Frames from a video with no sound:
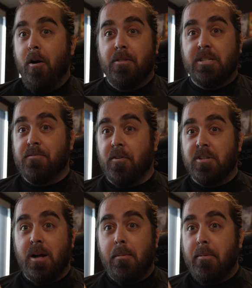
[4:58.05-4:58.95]
this is the
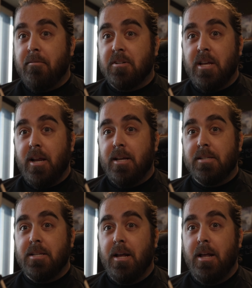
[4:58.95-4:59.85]
first time I'm ever saying
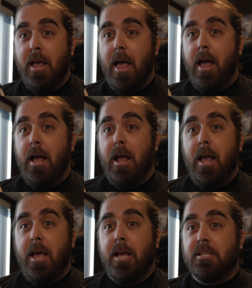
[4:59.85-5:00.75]
this,
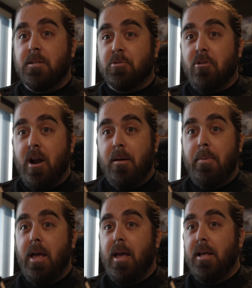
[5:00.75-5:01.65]
hit subscribe,
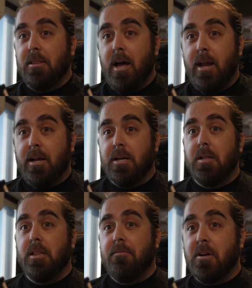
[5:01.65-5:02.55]
hit like,
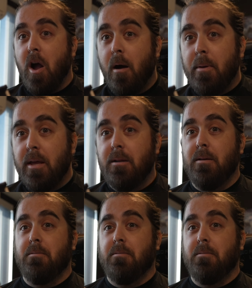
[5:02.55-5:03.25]
leave a comment,